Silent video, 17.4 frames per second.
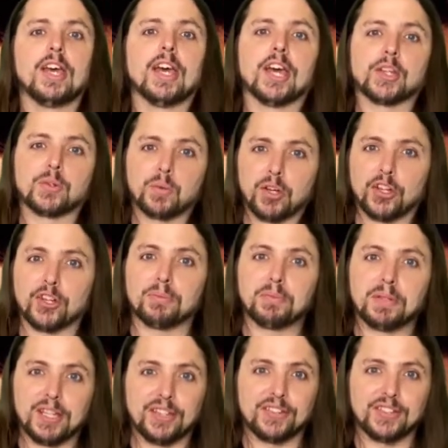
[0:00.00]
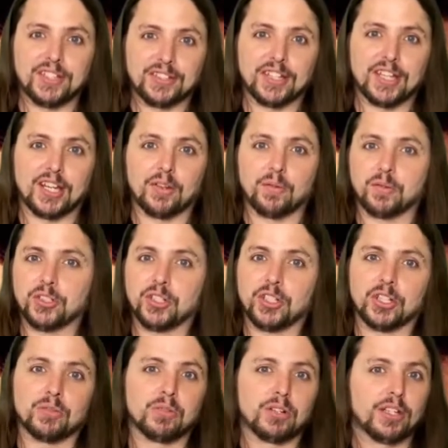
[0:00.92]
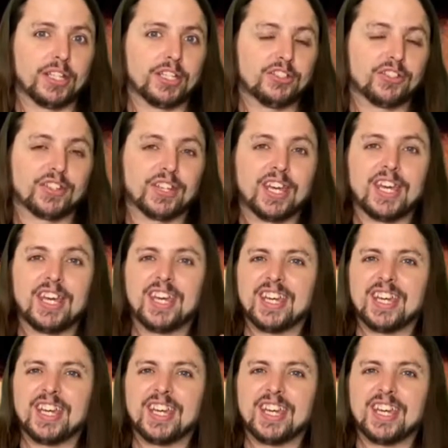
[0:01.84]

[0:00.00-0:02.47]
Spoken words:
as well as be as detailed when you could really just